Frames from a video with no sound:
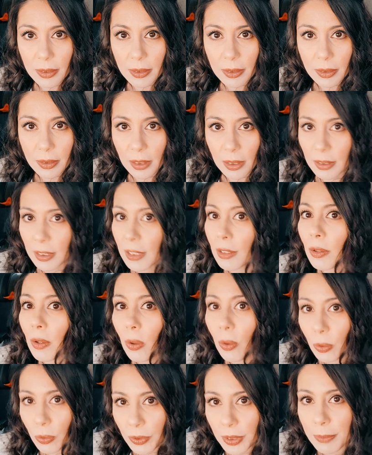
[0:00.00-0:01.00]
That they are
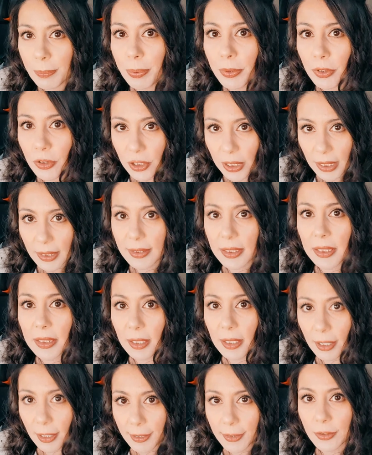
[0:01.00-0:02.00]
only projecting
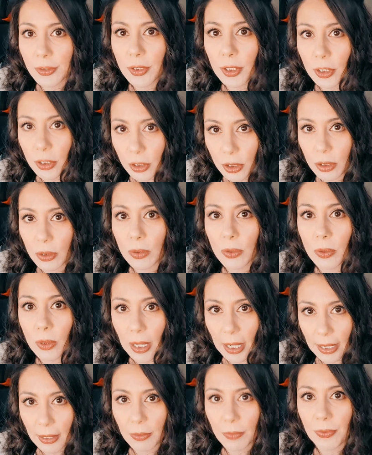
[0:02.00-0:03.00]
onto you
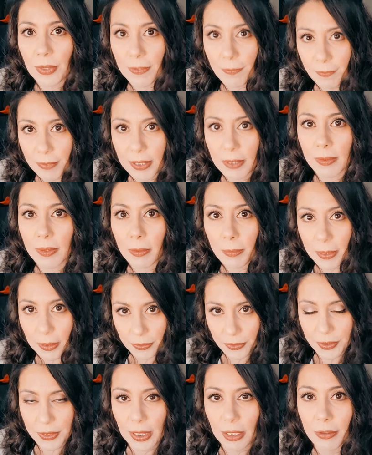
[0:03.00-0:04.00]
how they feel about
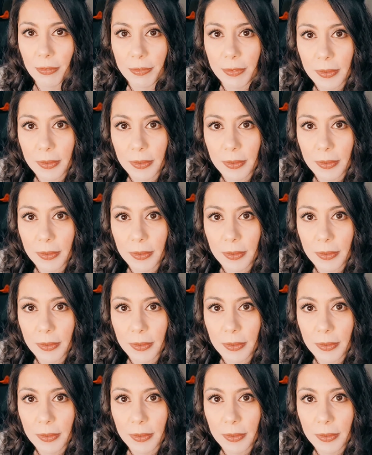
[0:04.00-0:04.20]
self.